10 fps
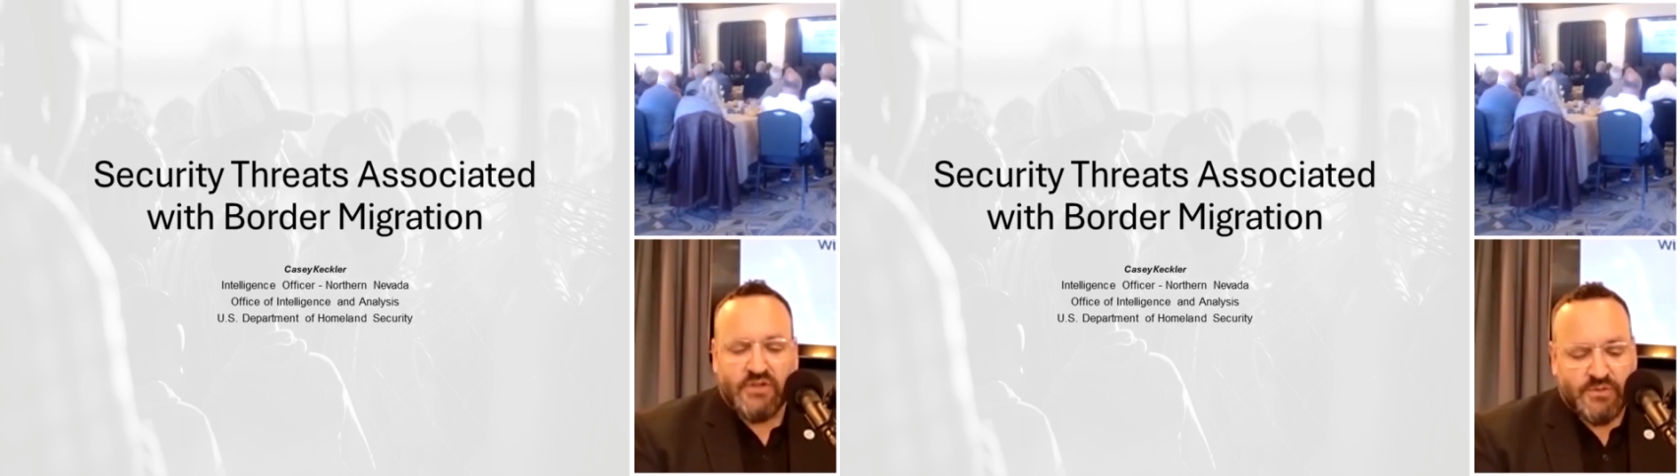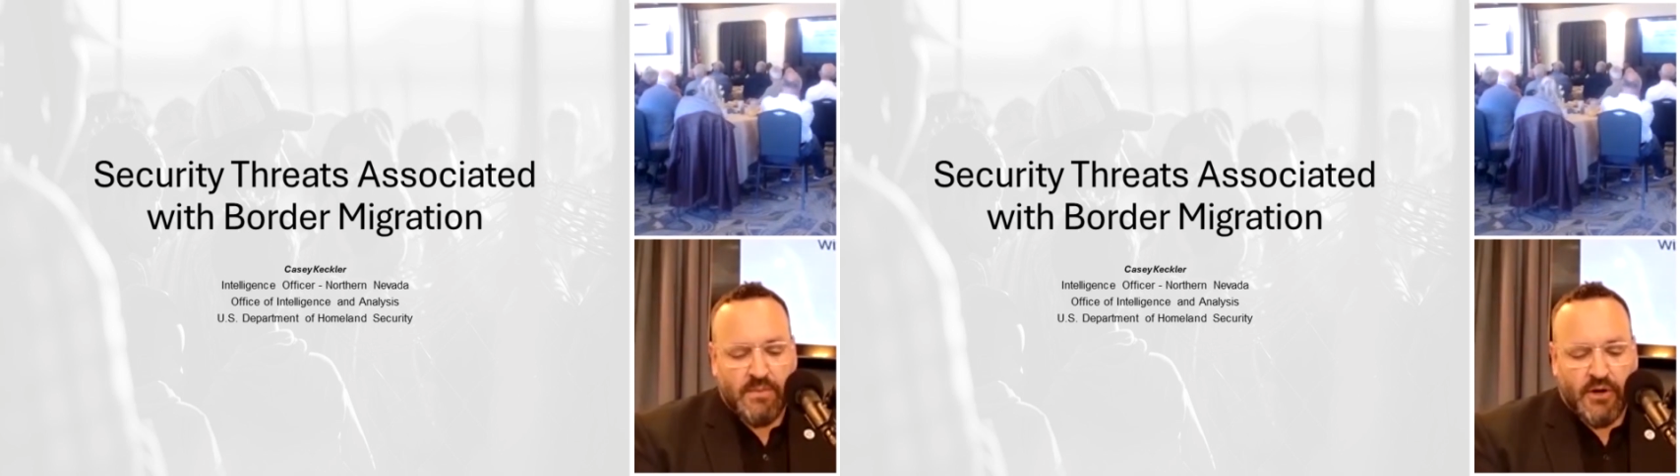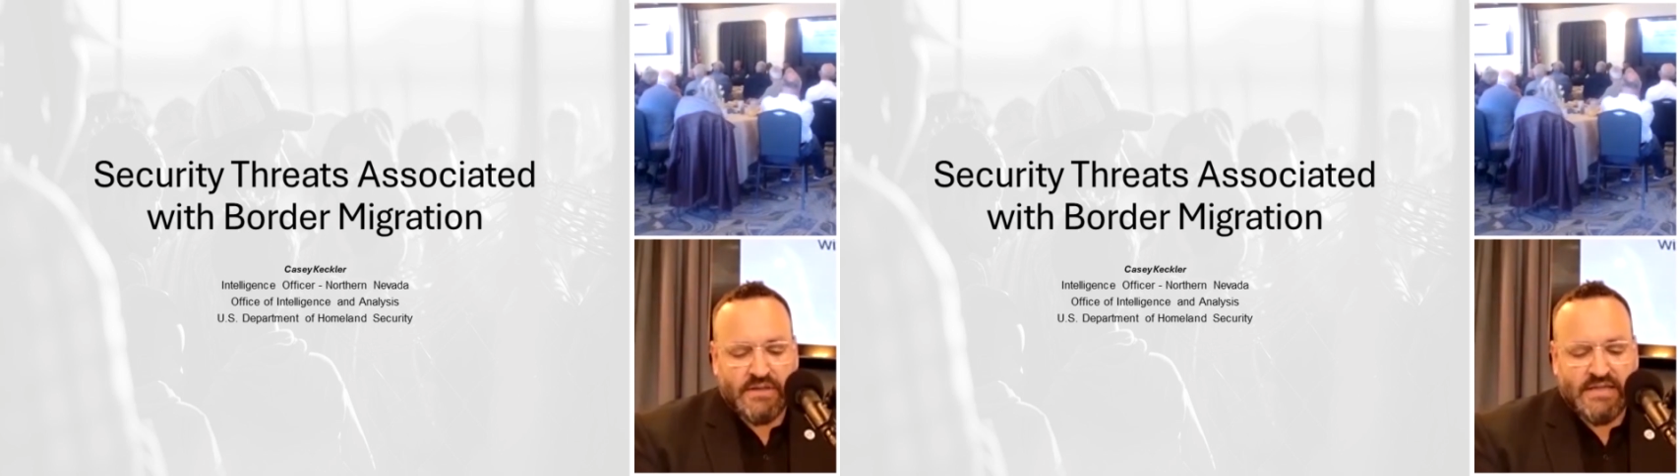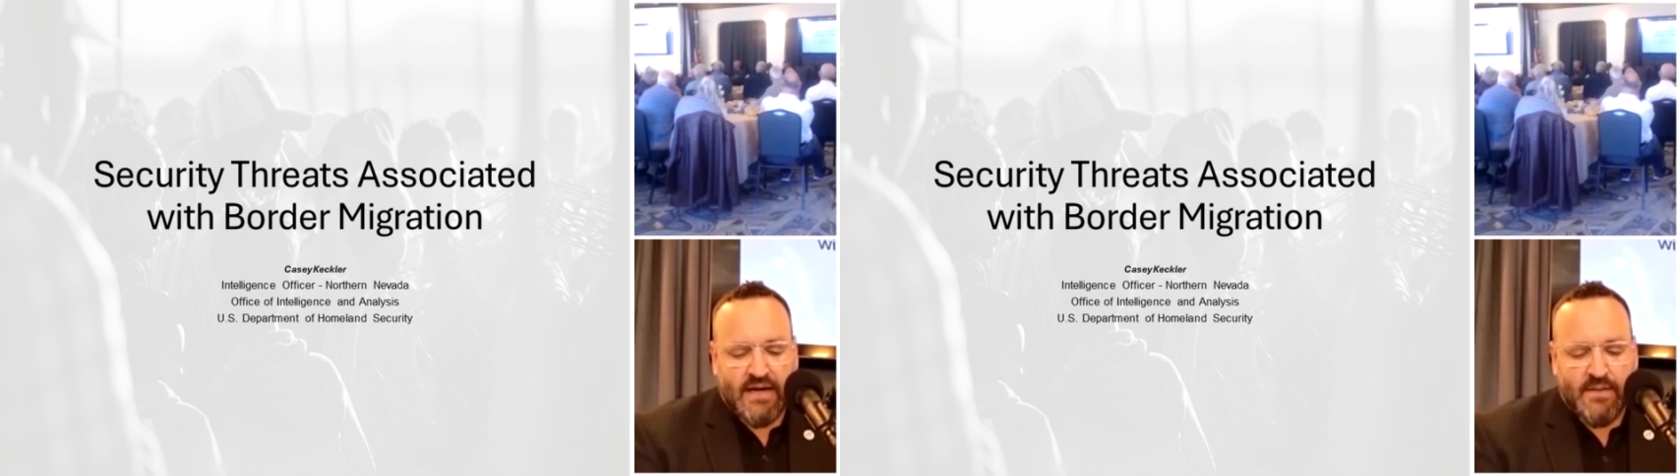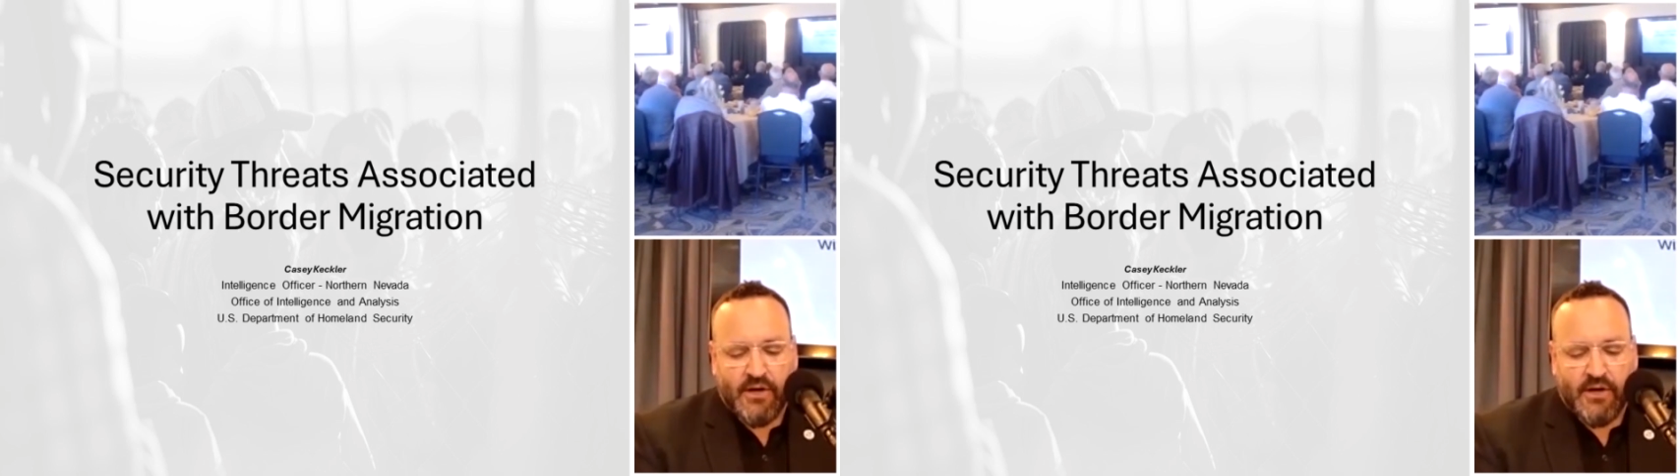The
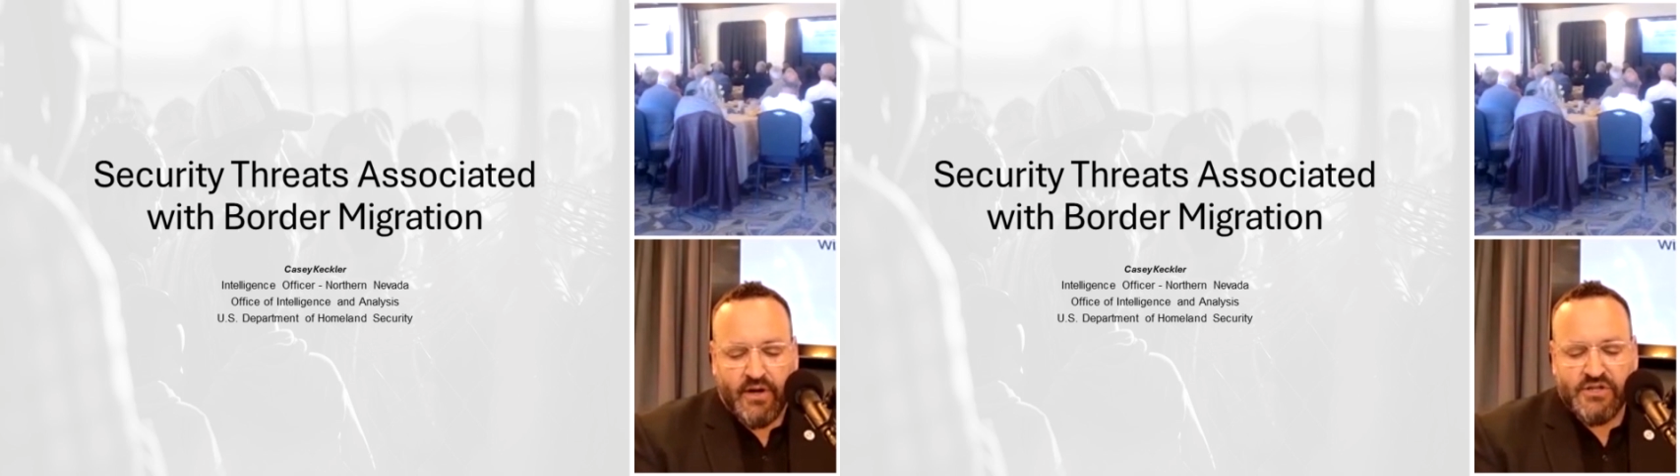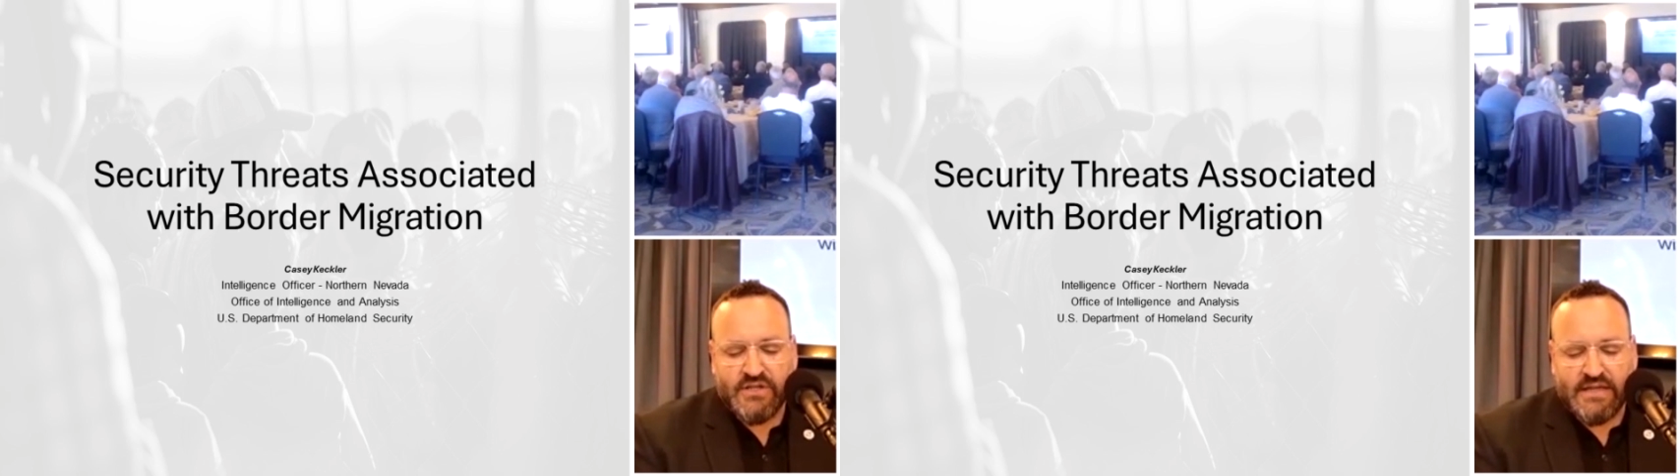maritime migration